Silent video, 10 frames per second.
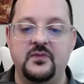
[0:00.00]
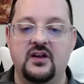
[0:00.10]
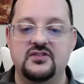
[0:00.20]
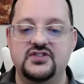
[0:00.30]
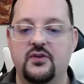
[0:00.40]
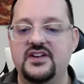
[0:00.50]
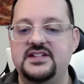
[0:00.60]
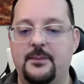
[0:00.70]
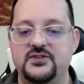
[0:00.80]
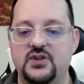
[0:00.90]
So this
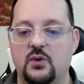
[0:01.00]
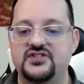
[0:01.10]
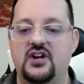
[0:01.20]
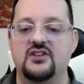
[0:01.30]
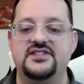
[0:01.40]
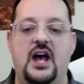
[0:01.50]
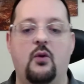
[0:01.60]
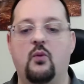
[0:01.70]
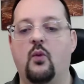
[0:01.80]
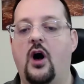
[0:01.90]
episode starts
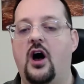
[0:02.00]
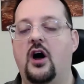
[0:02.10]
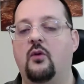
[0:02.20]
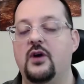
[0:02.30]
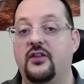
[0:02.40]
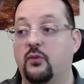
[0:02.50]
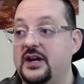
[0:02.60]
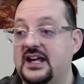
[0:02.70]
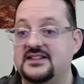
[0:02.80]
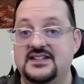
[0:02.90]
out with
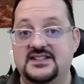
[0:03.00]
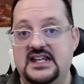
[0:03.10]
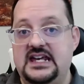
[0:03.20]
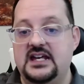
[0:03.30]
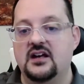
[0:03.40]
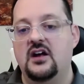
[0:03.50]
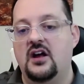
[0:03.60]
we get to see